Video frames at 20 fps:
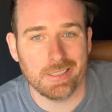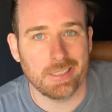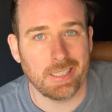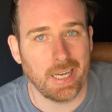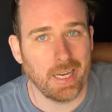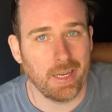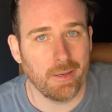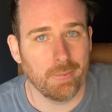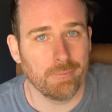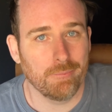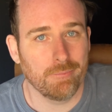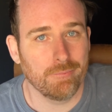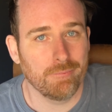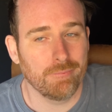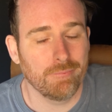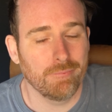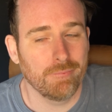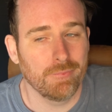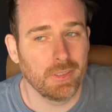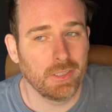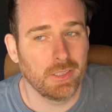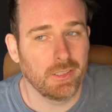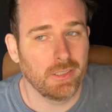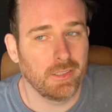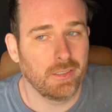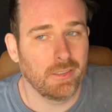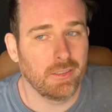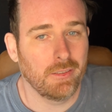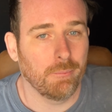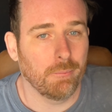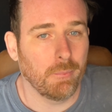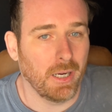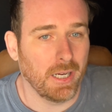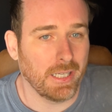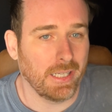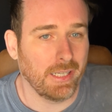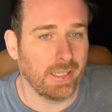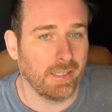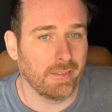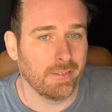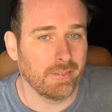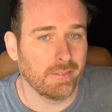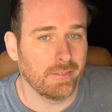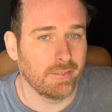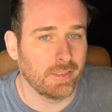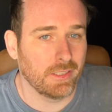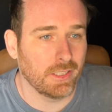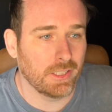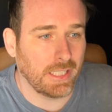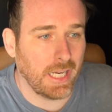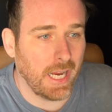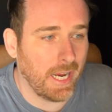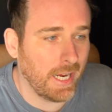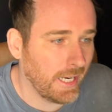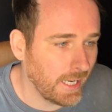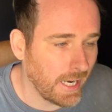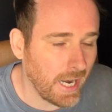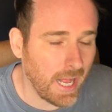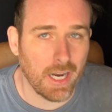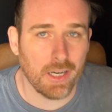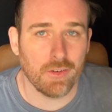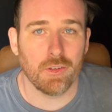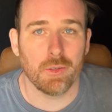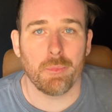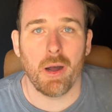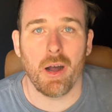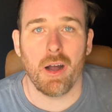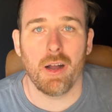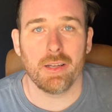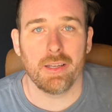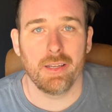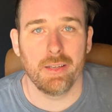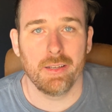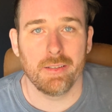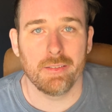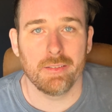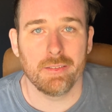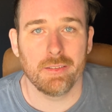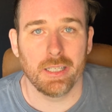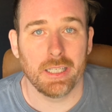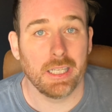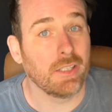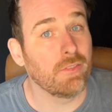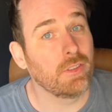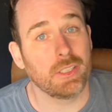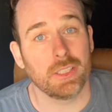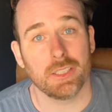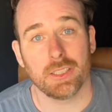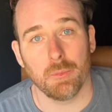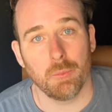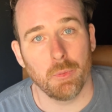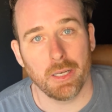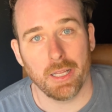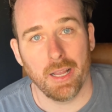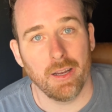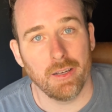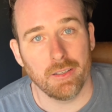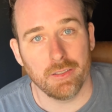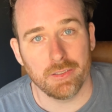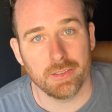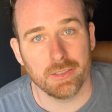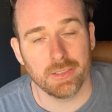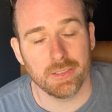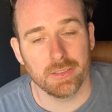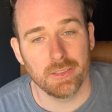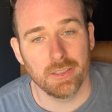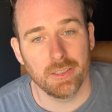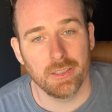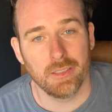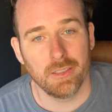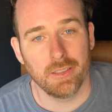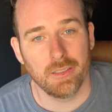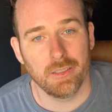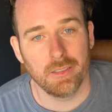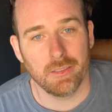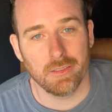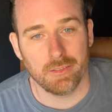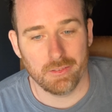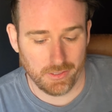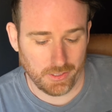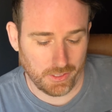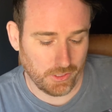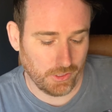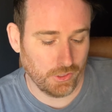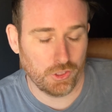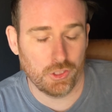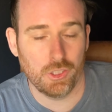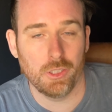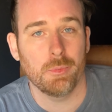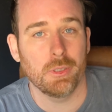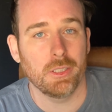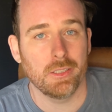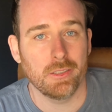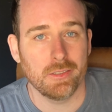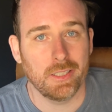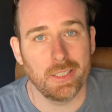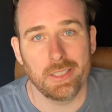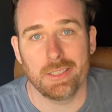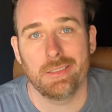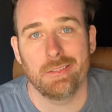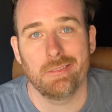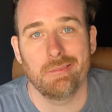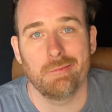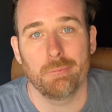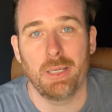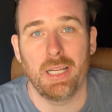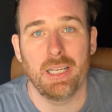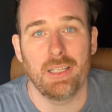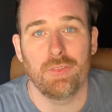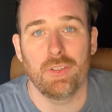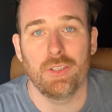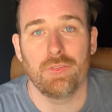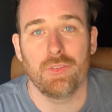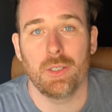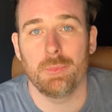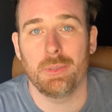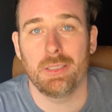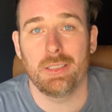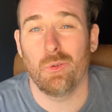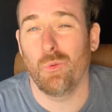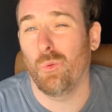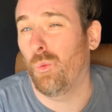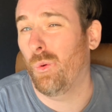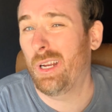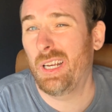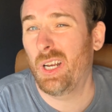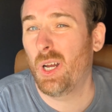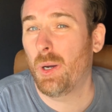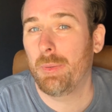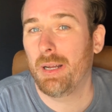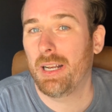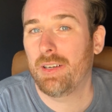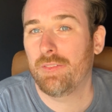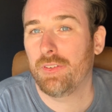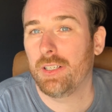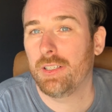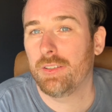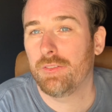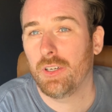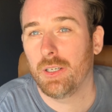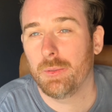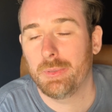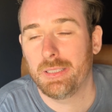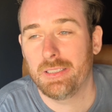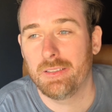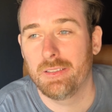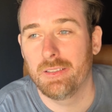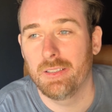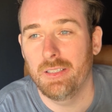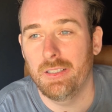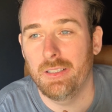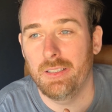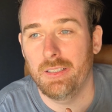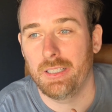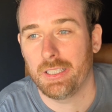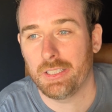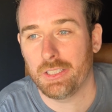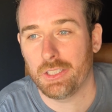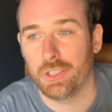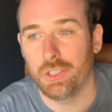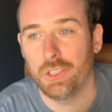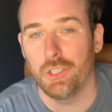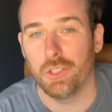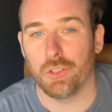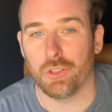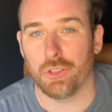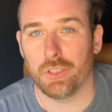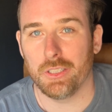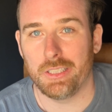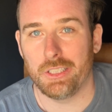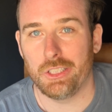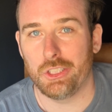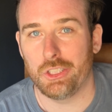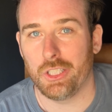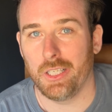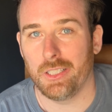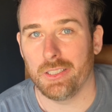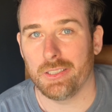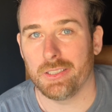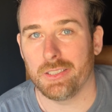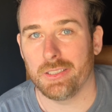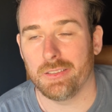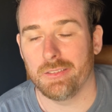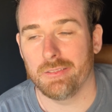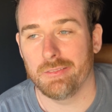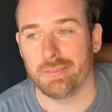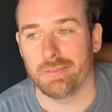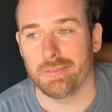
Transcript: the same money just taken out of your pocket and given to somebody else. The consumer doesn't benefit from it. We don't benefit from it. It's literally just